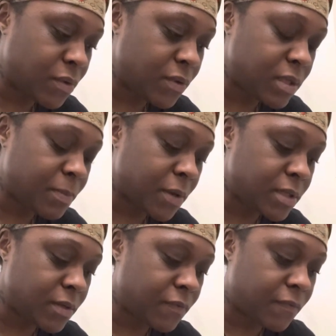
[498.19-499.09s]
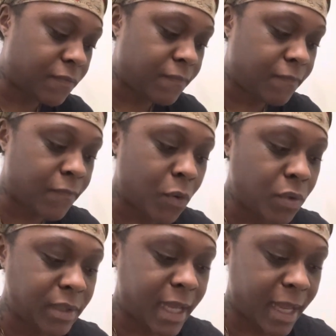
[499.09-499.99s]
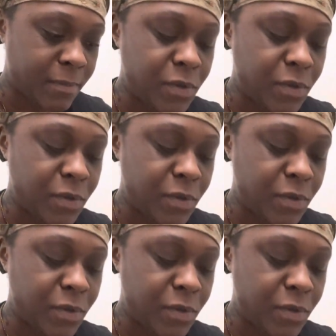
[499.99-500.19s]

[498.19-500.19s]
know this person's full name.